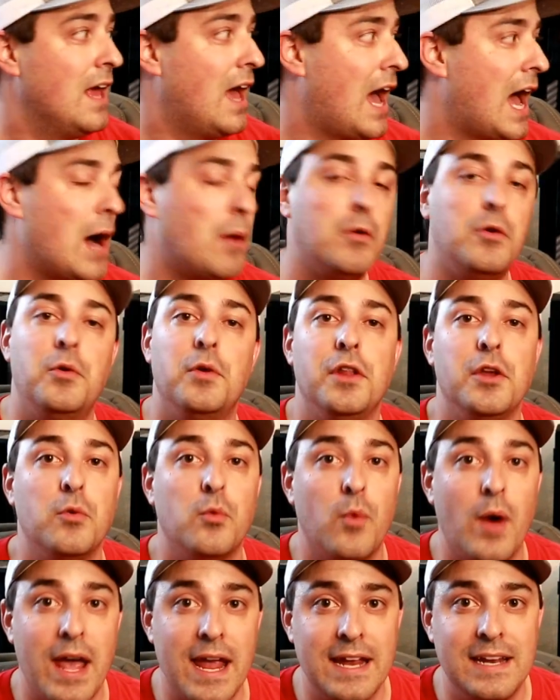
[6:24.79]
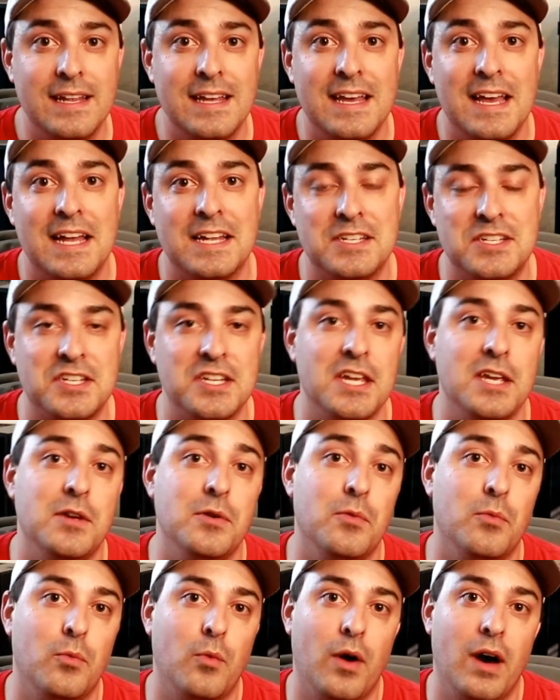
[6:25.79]
I would really wait and
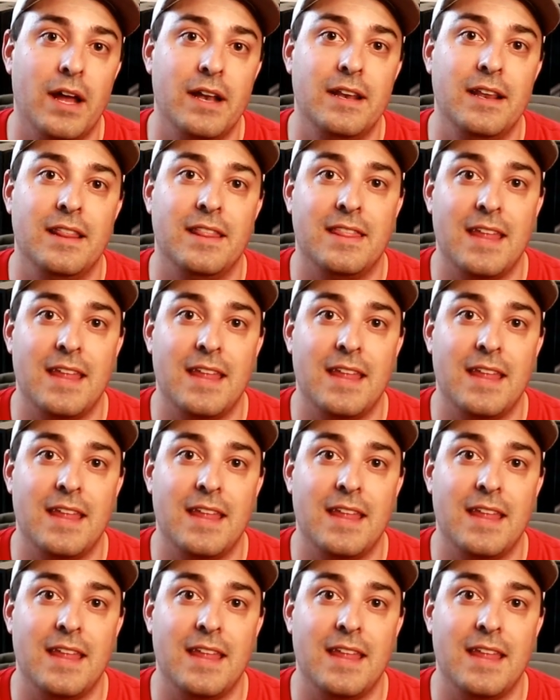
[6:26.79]
see what